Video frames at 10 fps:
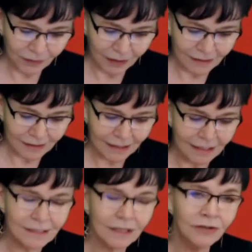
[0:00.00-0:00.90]
and it
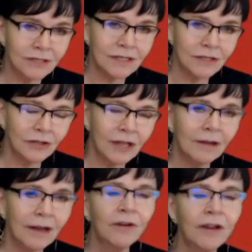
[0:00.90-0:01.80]
continues to do that
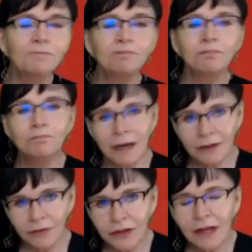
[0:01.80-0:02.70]
every month.